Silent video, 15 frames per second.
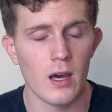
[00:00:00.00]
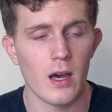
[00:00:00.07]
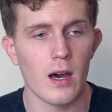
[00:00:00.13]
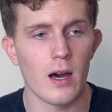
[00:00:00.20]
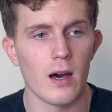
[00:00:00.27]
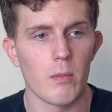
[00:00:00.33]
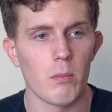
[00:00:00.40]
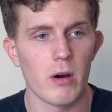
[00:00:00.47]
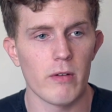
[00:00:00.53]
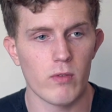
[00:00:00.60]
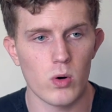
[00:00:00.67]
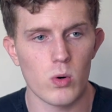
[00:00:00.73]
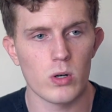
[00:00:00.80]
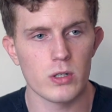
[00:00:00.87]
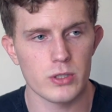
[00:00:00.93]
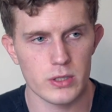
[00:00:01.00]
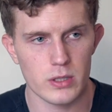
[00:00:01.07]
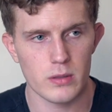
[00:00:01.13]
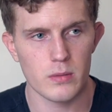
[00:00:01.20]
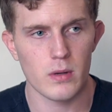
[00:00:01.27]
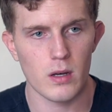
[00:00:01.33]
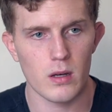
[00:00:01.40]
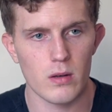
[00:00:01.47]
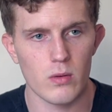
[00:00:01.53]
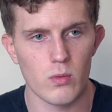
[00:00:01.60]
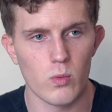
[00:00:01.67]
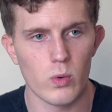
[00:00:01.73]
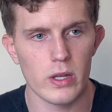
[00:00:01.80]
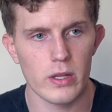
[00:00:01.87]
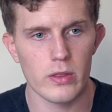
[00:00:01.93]
Of course,
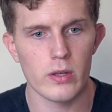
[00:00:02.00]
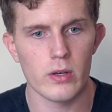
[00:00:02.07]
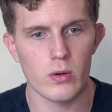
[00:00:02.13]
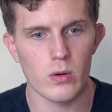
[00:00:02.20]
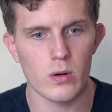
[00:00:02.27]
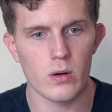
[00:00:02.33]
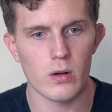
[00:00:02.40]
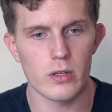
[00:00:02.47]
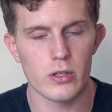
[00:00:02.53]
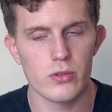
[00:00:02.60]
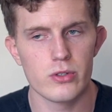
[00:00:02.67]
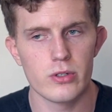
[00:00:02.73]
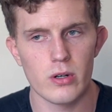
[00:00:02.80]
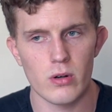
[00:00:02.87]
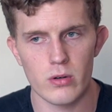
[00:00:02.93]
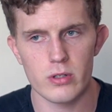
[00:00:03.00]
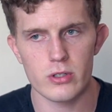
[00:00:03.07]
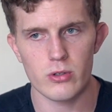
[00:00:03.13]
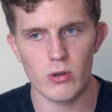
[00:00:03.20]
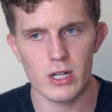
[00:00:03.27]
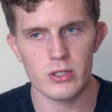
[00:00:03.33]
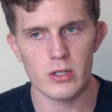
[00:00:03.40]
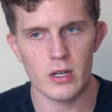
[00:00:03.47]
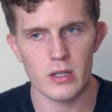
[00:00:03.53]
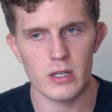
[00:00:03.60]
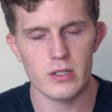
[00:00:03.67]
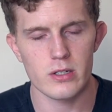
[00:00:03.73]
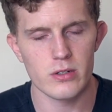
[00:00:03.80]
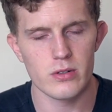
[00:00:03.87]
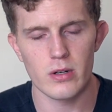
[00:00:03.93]
use your own discretion on
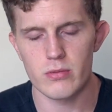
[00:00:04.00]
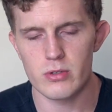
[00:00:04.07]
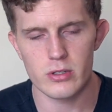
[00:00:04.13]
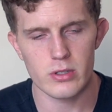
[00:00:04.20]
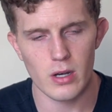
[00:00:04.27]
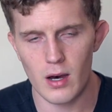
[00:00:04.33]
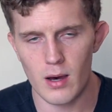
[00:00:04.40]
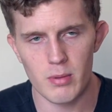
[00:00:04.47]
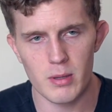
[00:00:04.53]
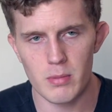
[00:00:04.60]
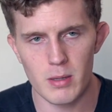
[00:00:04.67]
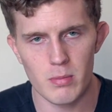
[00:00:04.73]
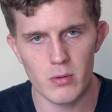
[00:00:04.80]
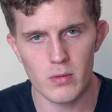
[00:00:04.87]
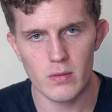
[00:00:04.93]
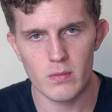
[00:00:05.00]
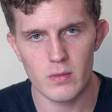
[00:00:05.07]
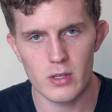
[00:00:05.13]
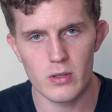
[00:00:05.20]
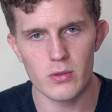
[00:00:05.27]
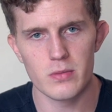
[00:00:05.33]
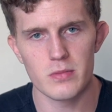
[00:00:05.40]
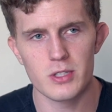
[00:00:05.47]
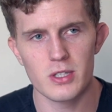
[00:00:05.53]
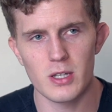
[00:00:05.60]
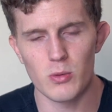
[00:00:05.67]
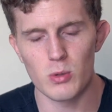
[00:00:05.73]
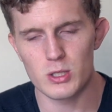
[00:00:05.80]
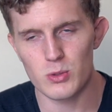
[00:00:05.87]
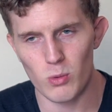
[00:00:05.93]
this. You don't just copy people. You see
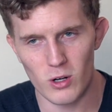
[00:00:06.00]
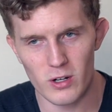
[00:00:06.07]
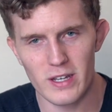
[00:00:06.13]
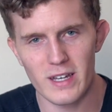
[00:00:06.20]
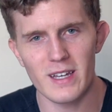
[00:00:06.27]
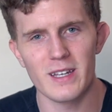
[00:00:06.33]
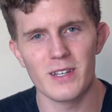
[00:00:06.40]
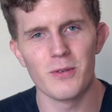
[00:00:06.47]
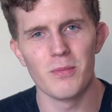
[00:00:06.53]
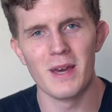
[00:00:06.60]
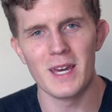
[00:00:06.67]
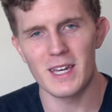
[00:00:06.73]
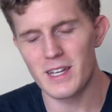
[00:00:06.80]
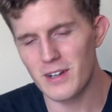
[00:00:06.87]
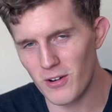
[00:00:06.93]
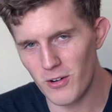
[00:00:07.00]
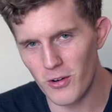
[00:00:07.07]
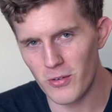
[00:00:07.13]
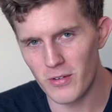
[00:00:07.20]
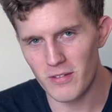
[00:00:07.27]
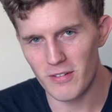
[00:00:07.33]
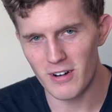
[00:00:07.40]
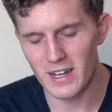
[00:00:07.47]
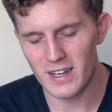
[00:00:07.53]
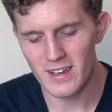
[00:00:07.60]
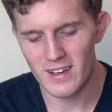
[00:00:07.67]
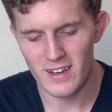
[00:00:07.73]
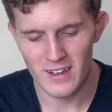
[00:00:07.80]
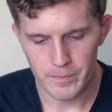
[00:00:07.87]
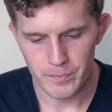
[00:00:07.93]
what's working and you make it your own, right?
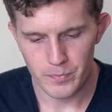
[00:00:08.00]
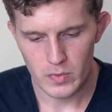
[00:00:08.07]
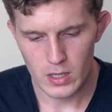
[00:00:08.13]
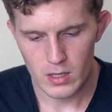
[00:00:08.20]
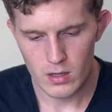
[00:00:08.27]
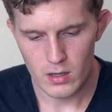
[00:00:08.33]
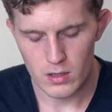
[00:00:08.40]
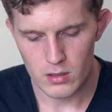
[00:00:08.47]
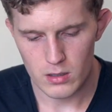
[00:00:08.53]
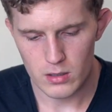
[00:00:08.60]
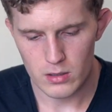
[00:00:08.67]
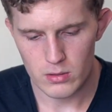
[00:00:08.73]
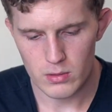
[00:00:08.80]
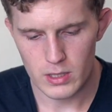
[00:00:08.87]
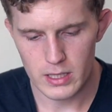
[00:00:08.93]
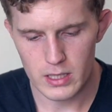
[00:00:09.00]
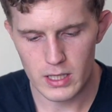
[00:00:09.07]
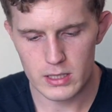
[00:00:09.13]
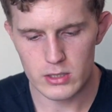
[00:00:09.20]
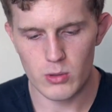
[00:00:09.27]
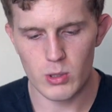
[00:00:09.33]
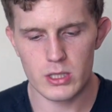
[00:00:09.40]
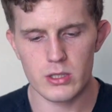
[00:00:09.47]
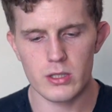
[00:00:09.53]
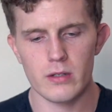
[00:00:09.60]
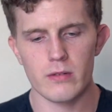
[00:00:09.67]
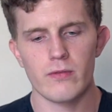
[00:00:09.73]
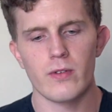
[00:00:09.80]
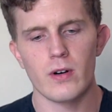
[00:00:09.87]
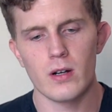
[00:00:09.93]
All right, next
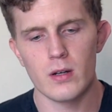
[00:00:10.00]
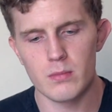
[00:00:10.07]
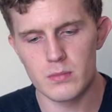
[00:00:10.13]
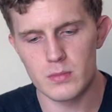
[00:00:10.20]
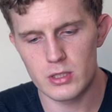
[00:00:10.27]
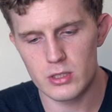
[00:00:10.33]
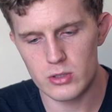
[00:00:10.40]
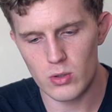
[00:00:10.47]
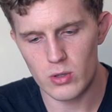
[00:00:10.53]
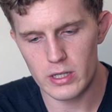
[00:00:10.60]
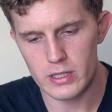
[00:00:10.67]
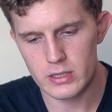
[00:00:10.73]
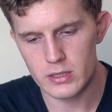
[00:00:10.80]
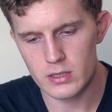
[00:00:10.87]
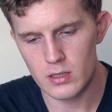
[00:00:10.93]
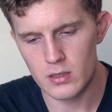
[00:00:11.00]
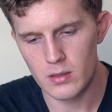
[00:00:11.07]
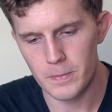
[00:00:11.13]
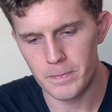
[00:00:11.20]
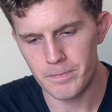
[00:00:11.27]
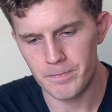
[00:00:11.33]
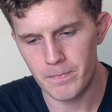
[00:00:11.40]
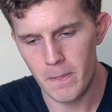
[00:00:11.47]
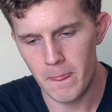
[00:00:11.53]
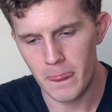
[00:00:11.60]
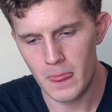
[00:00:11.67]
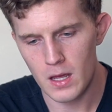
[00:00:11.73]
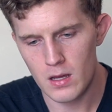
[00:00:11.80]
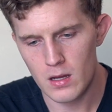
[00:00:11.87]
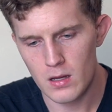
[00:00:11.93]
question from Saurus.
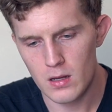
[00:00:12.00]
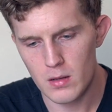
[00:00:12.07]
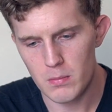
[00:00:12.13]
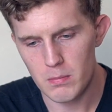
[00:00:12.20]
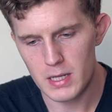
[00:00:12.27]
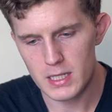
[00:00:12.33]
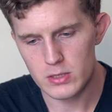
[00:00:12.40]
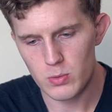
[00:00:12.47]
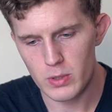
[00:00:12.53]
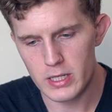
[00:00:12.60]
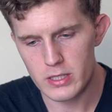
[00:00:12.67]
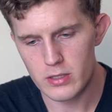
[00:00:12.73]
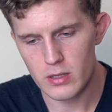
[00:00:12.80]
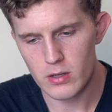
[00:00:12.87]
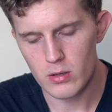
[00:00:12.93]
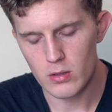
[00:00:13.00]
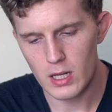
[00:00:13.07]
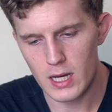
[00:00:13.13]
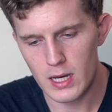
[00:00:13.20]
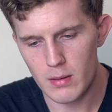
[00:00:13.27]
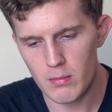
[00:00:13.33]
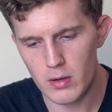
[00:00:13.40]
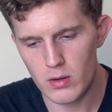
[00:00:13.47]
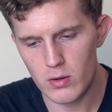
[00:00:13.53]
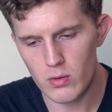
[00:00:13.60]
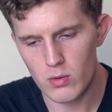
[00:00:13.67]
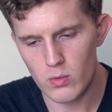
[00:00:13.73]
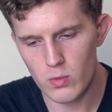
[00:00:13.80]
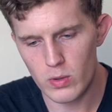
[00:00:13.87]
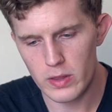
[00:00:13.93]
Best way to collab
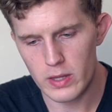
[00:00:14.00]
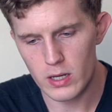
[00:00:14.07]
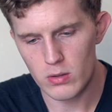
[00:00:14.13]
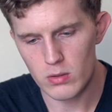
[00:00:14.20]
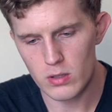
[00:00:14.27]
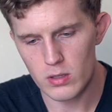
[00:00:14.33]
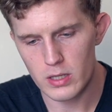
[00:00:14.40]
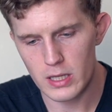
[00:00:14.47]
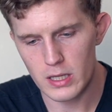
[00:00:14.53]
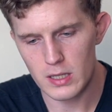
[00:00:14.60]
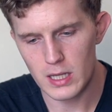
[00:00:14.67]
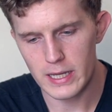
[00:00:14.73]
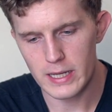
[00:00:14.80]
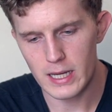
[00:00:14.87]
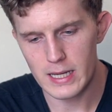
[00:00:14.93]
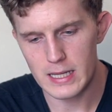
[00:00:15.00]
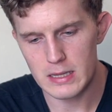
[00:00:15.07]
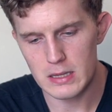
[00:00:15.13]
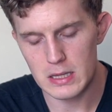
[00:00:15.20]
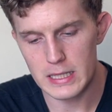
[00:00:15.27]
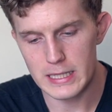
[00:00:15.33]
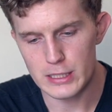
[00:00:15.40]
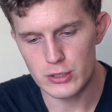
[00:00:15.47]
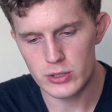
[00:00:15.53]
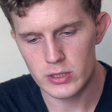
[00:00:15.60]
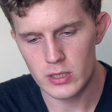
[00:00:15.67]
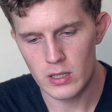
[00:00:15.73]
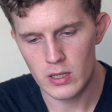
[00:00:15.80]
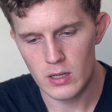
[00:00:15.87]
without looking like a leech?